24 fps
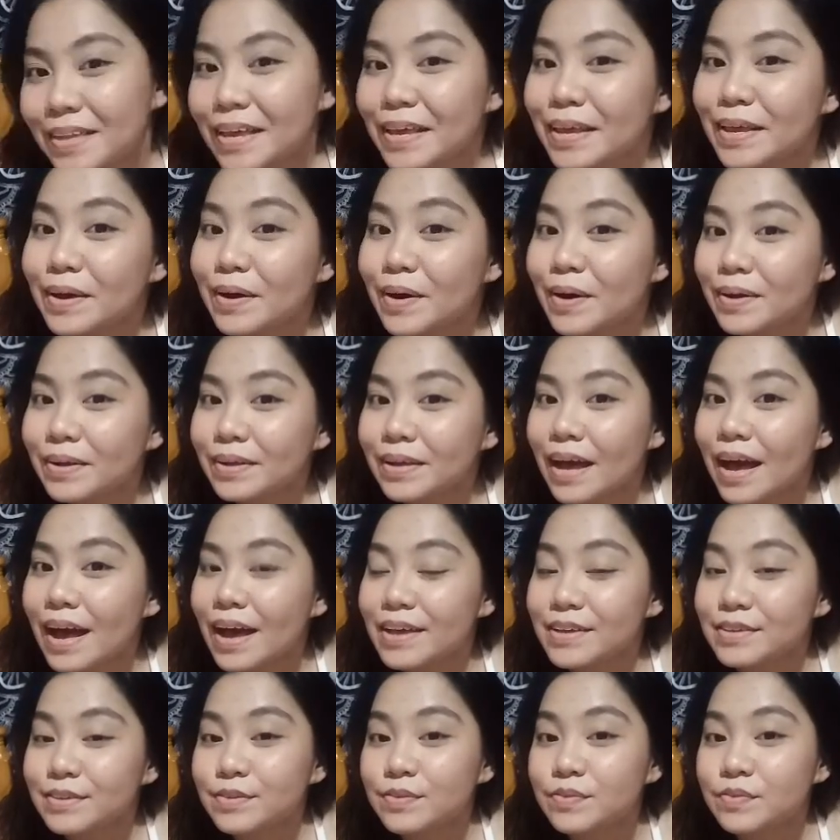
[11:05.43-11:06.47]
Thank you all
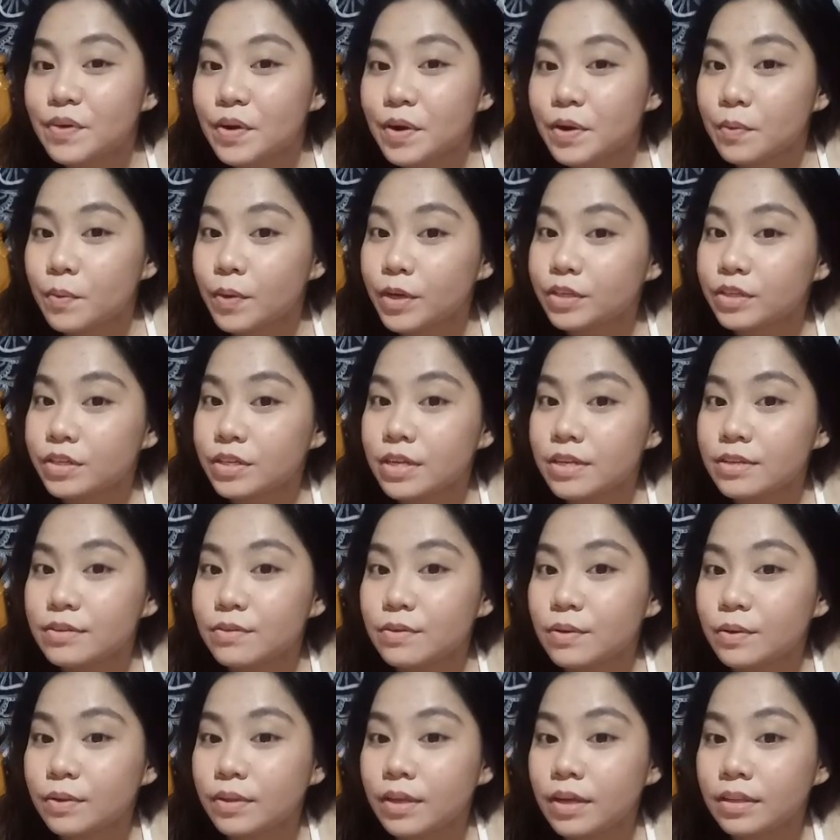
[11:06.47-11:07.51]
guys for
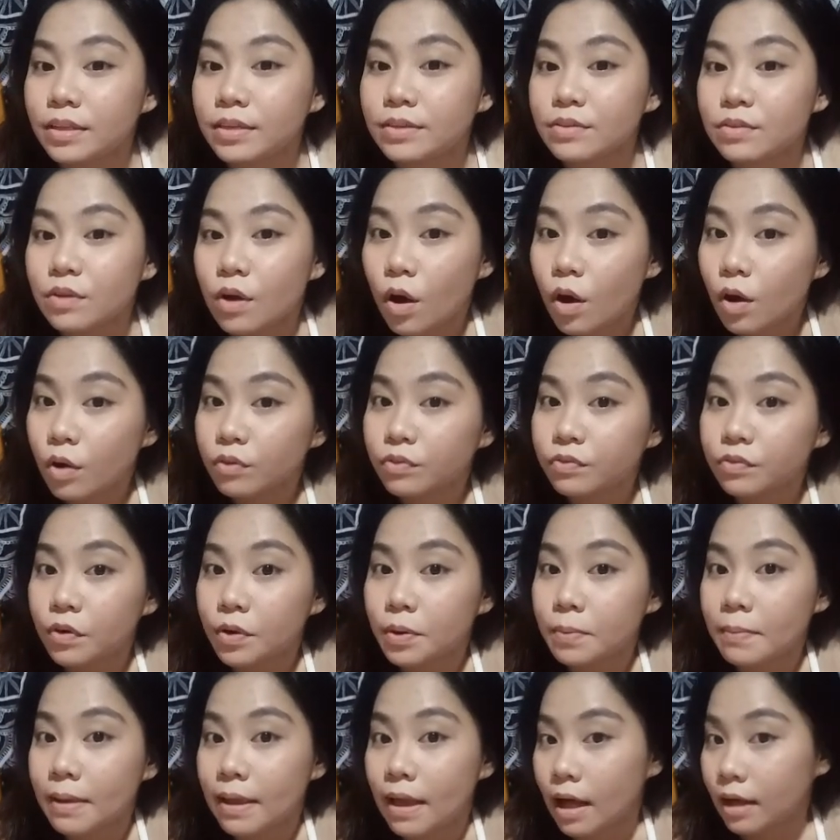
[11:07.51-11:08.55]
watching. So, that is all
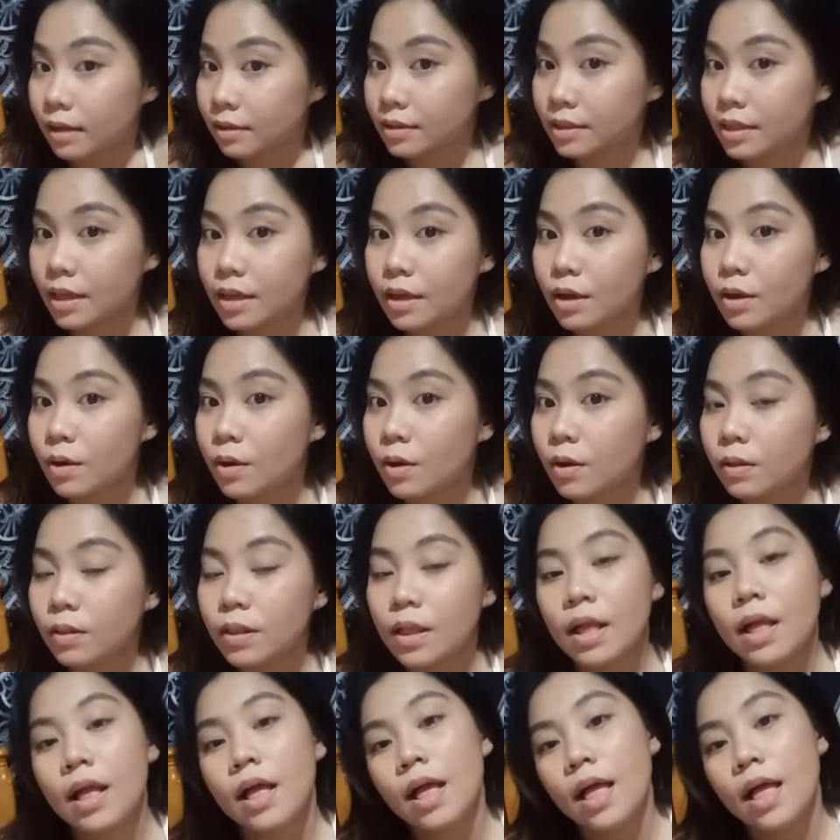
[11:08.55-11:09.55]
for my Althea haul.